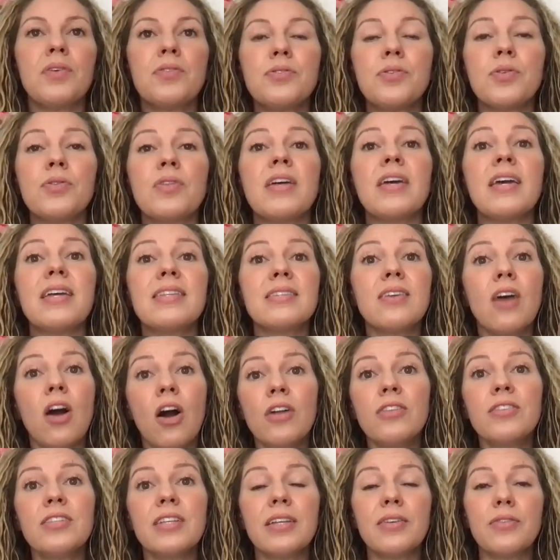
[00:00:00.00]
so that it's
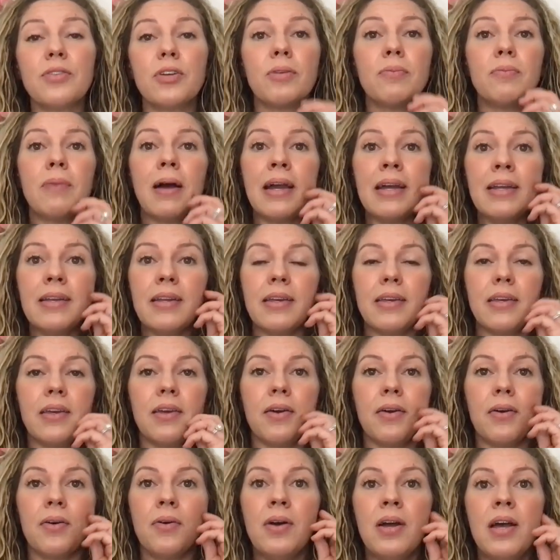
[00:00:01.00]
constantly reminding
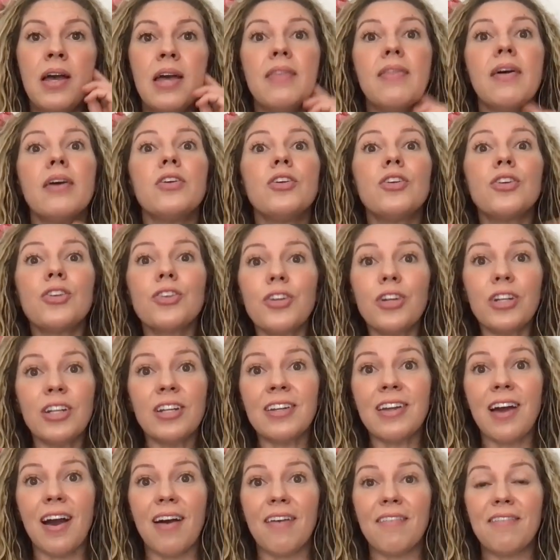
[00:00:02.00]
you that you're good
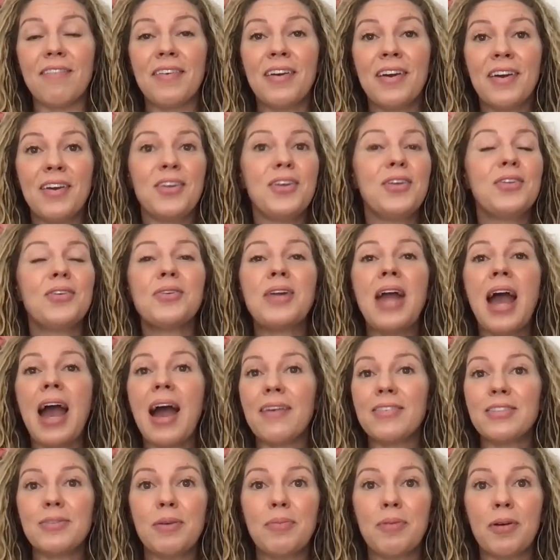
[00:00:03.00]
enough. You don't
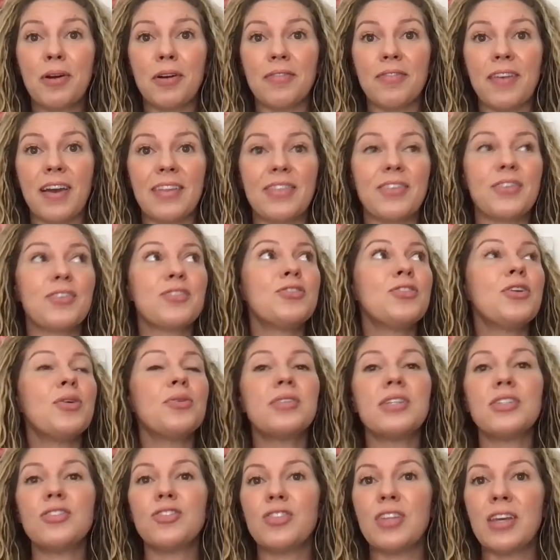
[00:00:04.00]
have to be perfect. There's no
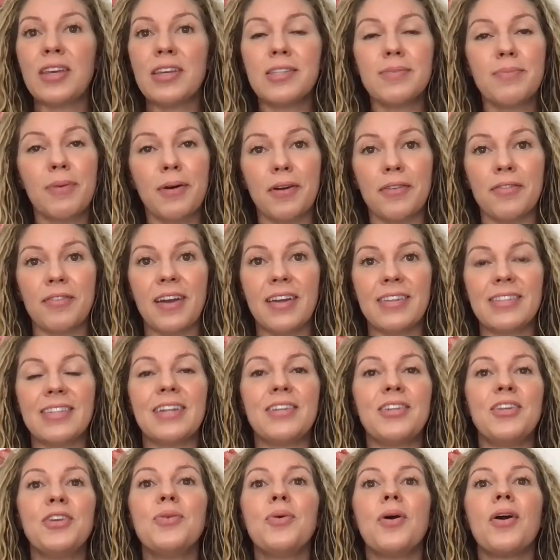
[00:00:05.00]
such thing as perfect.
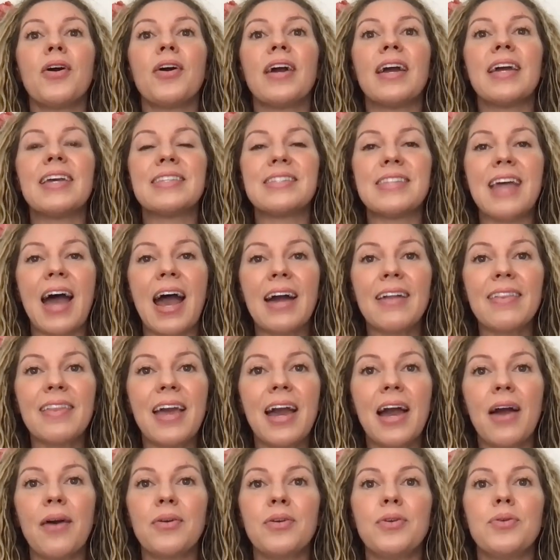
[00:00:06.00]
And you are exactly
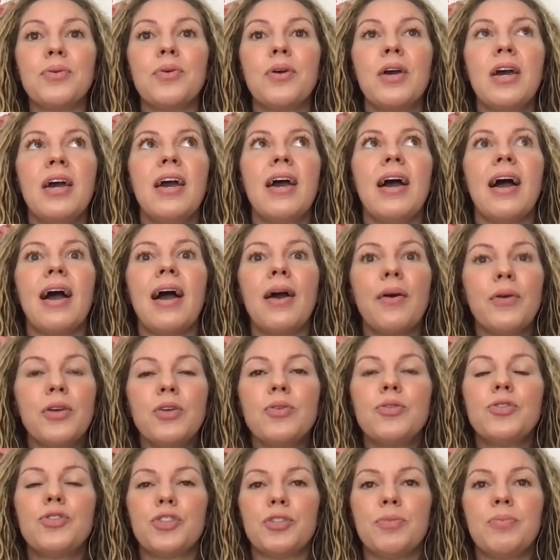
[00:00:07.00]
how
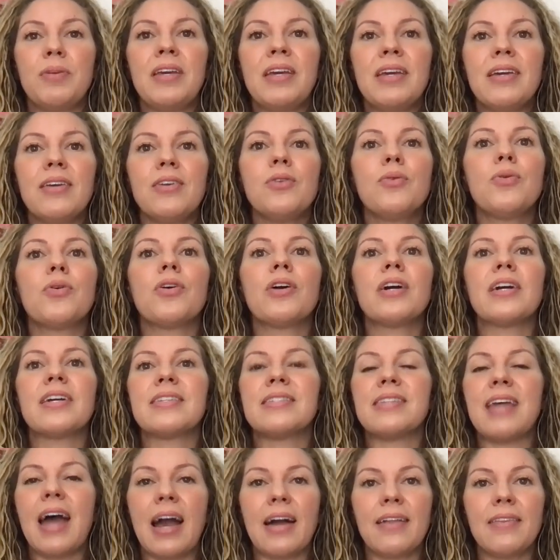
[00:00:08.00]
you should be. You are
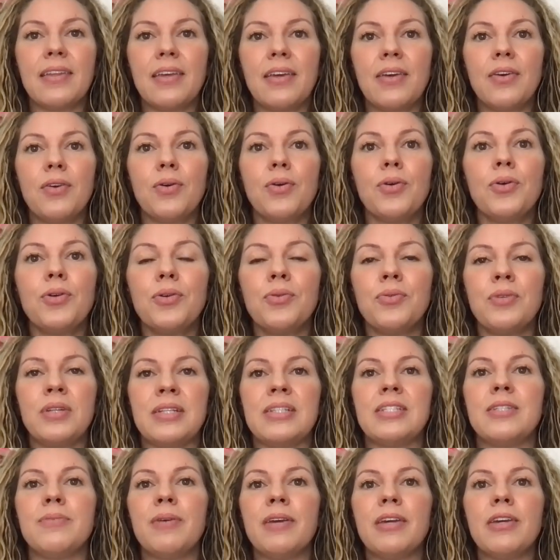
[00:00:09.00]
exactly who you
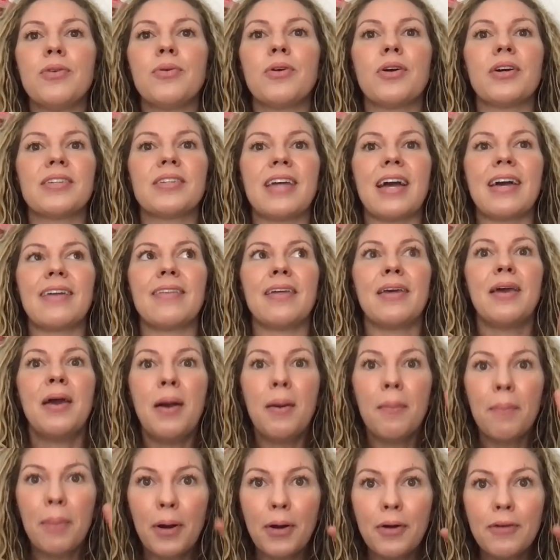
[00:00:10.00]
need to be. You are exactly
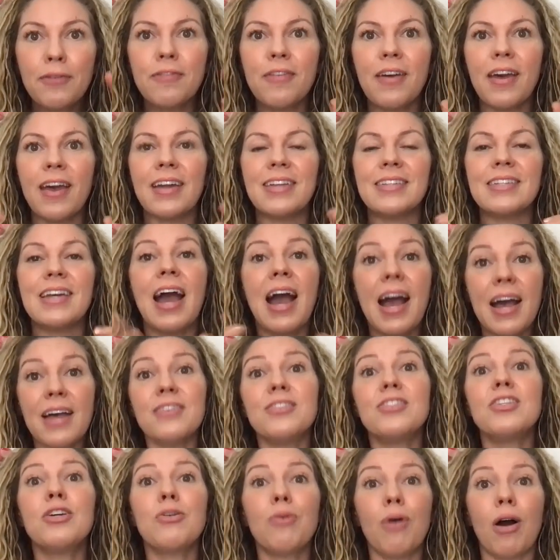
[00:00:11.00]
perfect
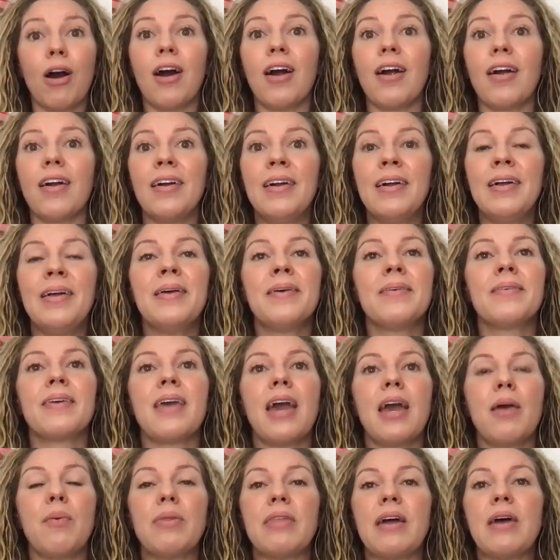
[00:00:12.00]
as you are,
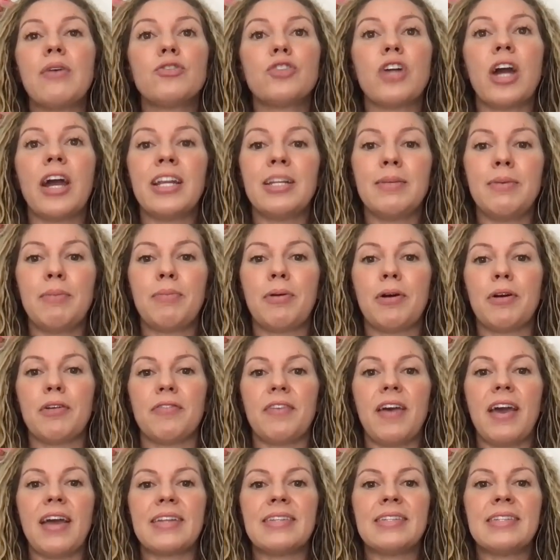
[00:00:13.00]
okay, without trying to be
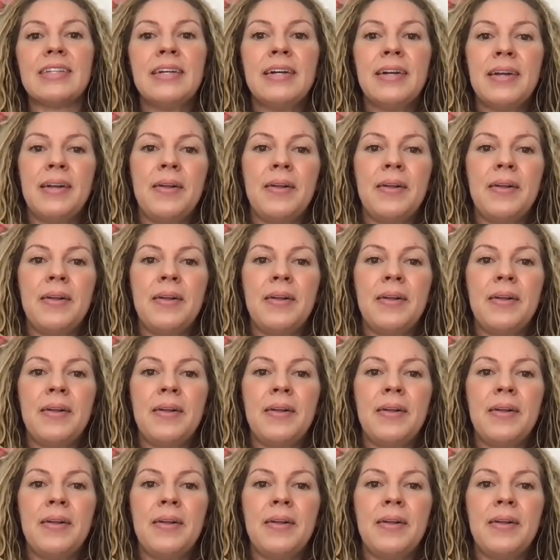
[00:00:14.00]
perfect.